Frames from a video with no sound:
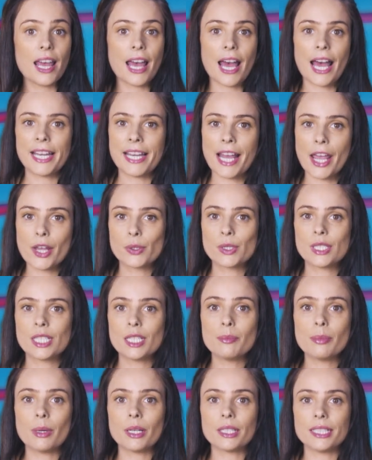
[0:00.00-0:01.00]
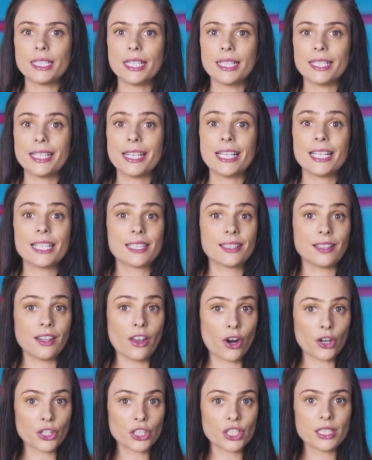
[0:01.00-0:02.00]
An IoT botnet is
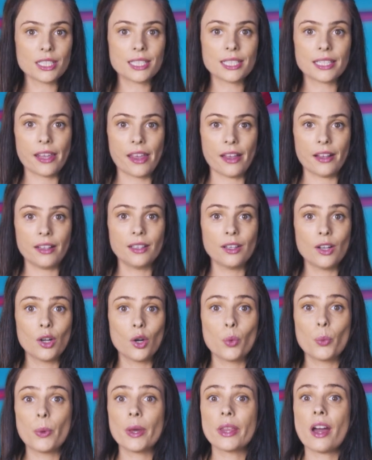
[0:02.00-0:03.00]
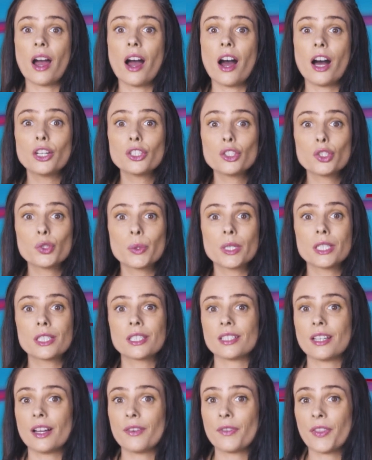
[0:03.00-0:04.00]
large in scale with
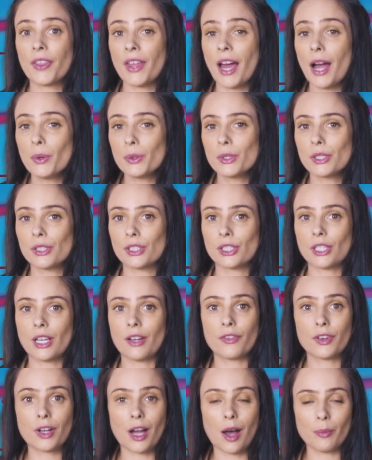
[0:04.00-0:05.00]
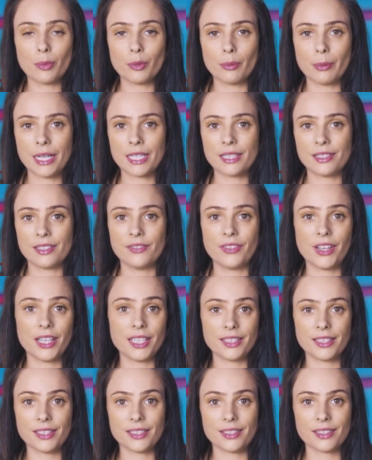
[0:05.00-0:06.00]
hundreds of thousands of compromised
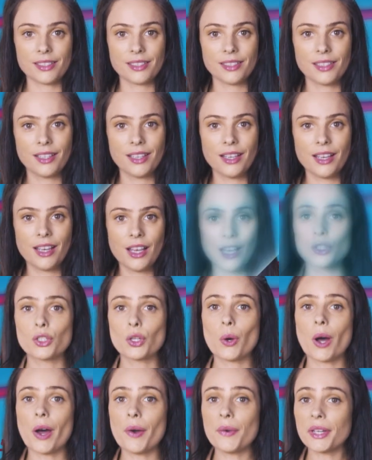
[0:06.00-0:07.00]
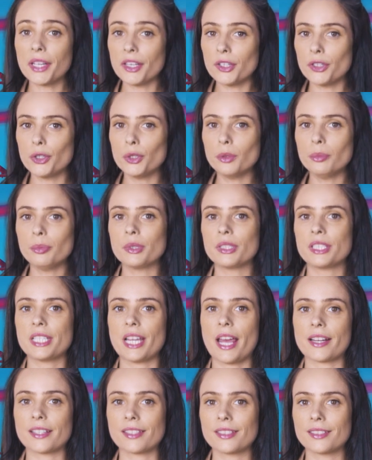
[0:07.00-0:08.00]
devices. So how can you
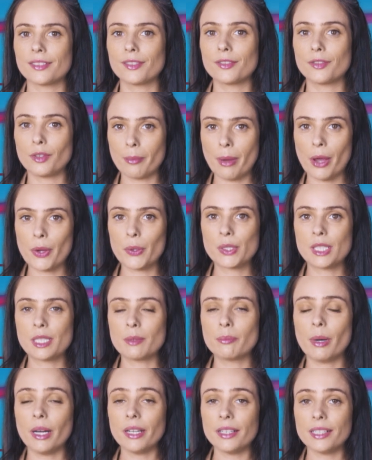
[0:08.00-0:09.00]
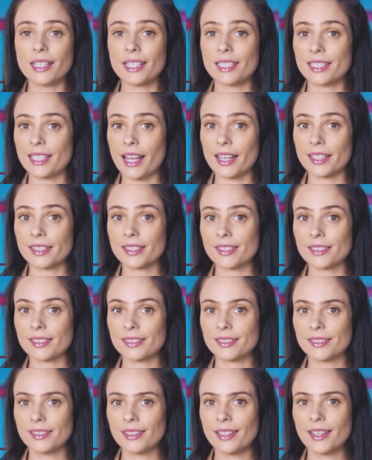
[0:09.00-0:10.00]
protect from IoT botnet attacks?
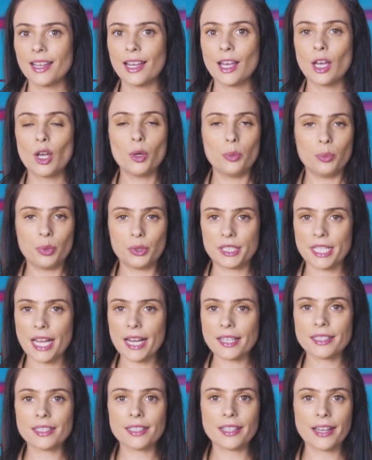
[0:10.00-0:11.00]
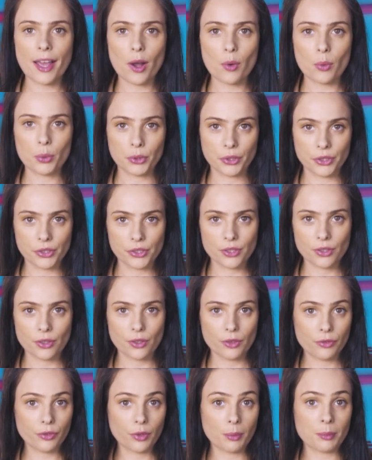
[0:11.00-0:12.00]
Protecting networks
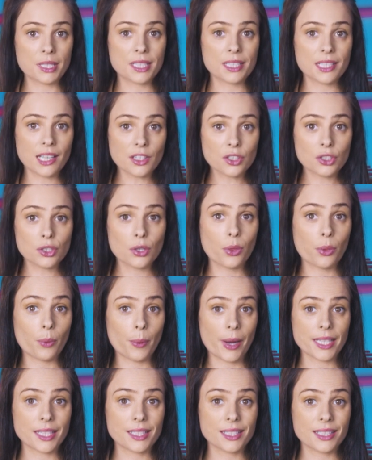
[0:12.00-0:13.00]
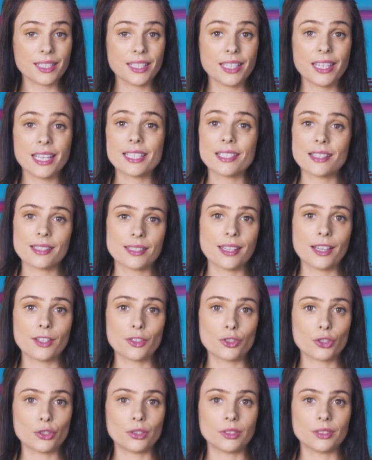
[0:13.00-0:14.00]
from such threats is
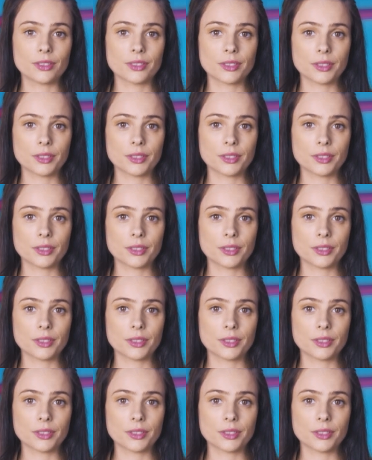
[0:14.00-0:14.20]
essential,